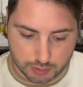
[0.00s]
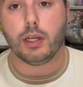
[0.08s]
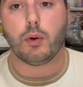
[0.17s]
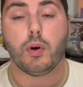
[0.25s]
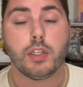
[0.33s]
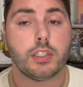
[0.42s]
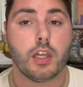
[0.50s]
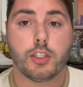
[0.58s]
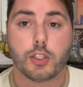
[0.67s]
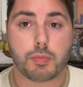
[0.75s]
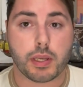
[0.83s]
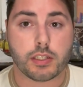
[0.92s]
There was tons
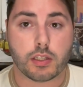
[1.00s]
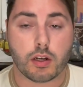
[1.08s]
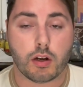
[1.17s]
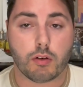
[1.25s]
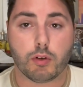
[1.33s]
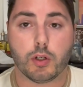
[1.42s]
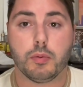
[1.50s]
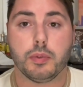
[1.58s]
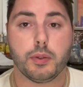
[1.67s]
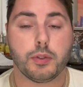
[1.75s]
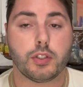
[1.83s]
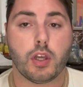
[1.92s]
of space in our room.
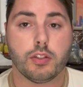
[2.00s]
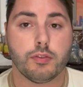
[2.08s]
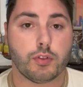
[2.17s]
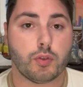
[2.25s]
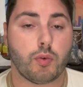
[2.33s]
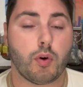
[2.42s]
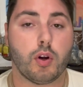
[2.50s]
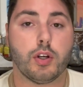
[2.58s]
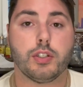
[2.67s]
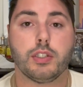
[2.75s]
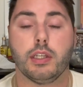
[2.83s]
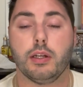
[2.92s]
There was tons of
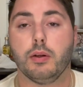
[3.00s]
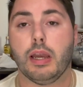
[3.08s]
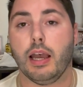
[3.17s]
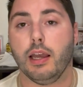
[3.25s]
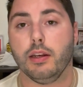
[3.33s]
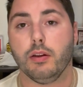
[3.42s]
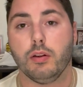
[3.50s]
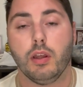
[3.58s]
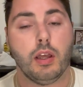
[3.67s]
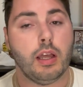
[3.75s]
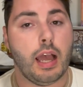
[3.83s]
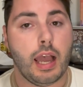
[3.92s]
drawers. There had
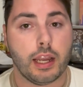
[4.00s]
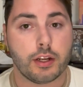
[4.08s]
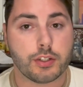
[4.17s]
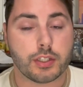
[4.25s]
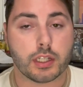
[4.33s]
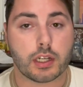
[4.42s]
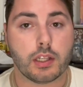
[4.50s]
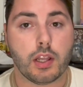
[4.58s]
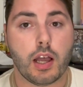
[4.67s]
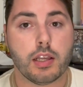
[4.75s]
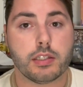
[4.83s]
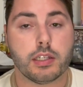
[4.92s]
hangers in the
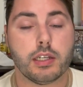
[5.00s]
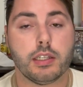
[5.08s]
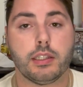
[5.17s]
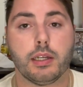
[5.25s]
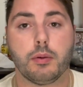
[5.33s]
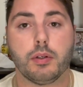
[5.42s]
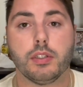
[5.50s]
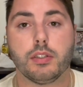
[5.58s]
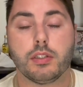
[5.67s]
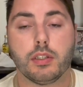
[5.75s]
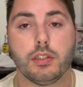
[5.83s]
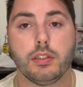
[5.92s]
closet. There
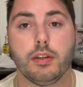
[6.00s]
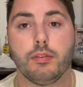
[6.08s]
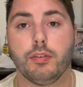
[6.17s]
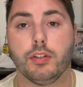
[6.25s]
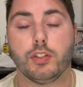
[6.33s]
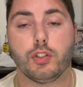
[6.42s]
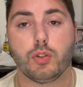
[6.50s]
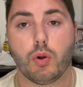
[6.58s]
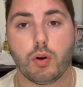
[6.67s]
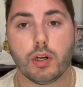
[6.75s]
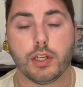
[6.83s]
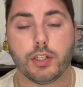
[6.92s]
was different
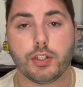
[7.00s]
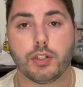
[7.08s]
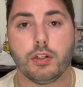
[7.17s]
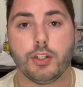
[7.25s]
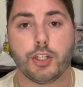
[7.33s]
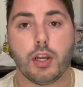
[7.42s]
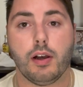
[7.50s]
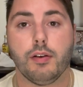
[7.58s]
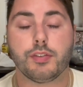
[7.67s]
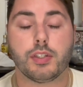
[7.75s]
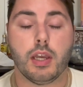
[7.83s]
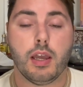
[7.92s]
storage
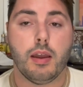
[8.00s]
shelves.